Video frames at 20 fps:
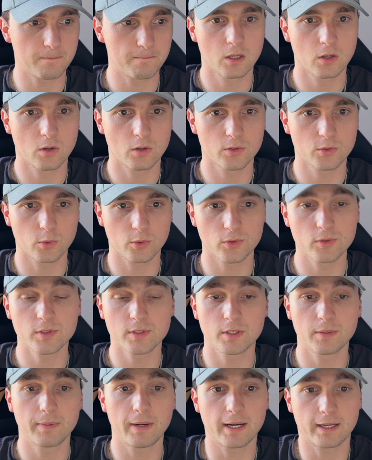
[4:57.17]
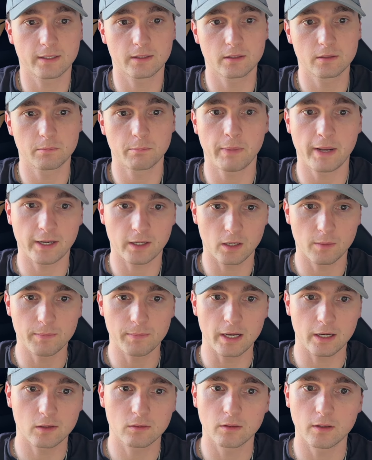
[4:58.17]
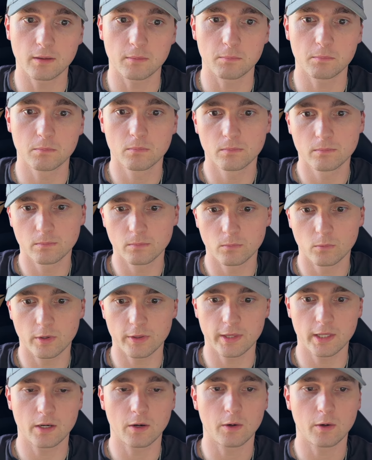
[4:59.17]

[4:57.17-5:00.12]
sources to back up that claim. within our